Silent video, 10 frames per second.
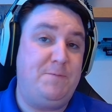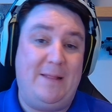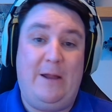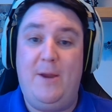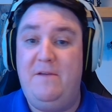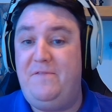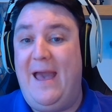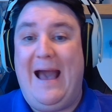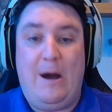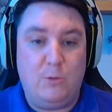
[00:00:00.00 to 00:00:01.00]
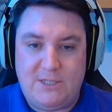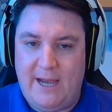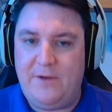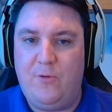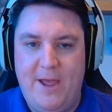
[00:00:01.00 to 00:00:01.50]
polarity if they're
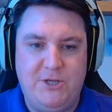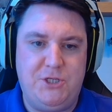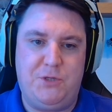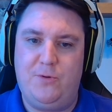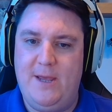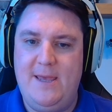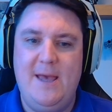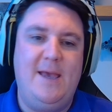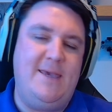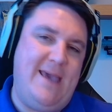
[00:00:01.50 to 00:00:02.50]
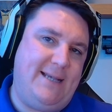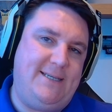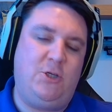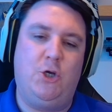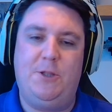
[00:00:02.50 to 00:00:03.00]
outside range three. Yes,
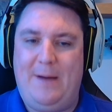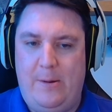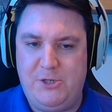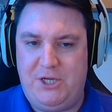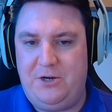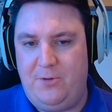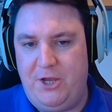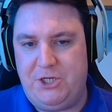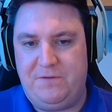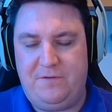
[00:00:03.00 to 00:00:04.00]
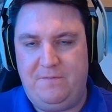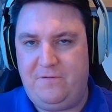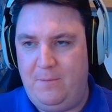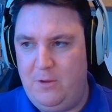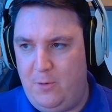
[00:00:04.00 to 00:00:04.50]
he's got the power generation
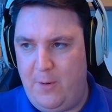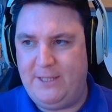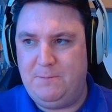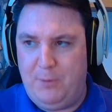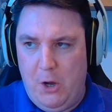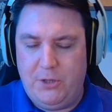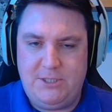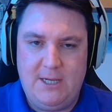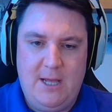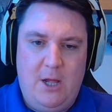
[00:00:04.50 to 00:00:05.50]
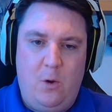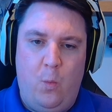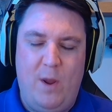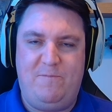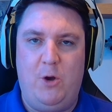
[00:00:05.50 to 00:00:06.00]
from the ruins, but
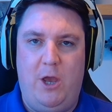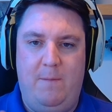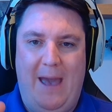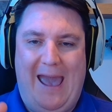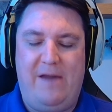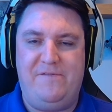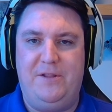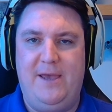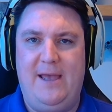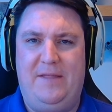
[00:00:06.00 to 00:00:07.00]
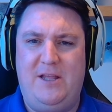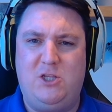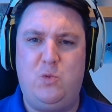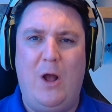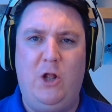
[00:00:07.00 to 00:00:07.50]
we've put him heavily, I think
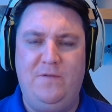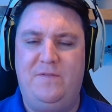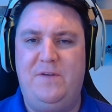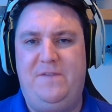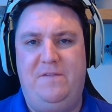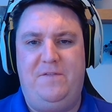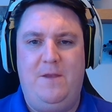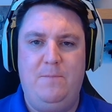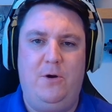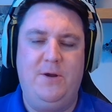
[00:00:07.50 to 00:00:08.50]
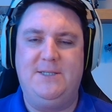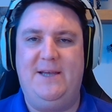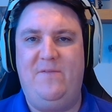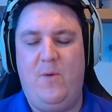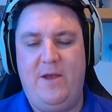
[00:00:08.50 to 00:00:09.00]
12 of the 15 points,
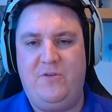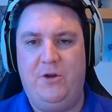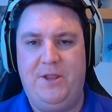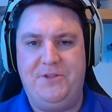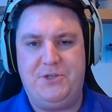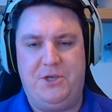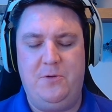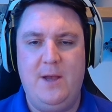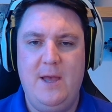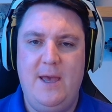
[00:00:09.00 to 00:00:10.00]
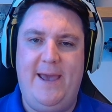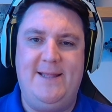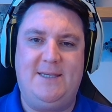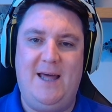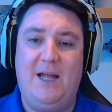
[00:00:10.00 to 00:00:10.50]
haven't we, have gone
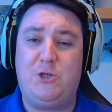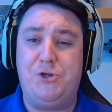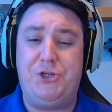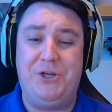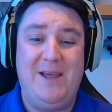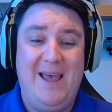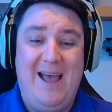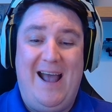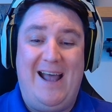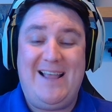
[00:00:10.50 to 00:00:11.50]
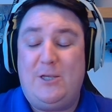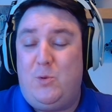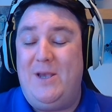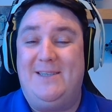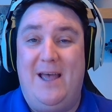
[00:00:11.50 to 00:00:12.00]
into that attrition. And that's
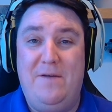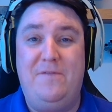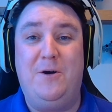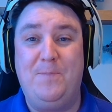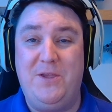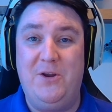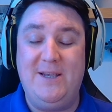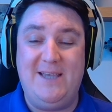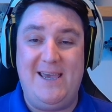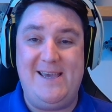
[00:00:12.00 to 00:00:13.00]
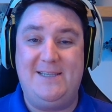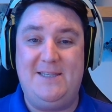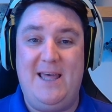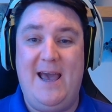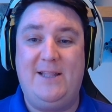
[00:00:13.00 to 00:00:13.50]
what he's there for. You know, he is
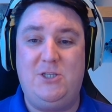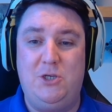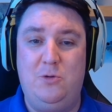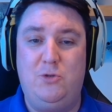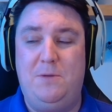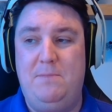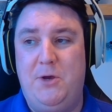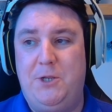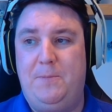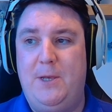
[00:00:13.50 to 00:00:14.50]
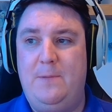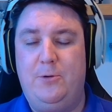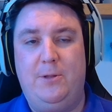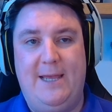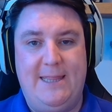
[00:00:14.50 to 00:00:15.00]
there to murder
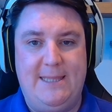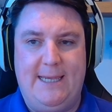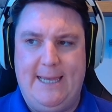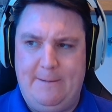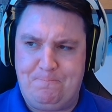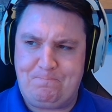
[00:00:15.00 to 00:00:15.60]
people in the game.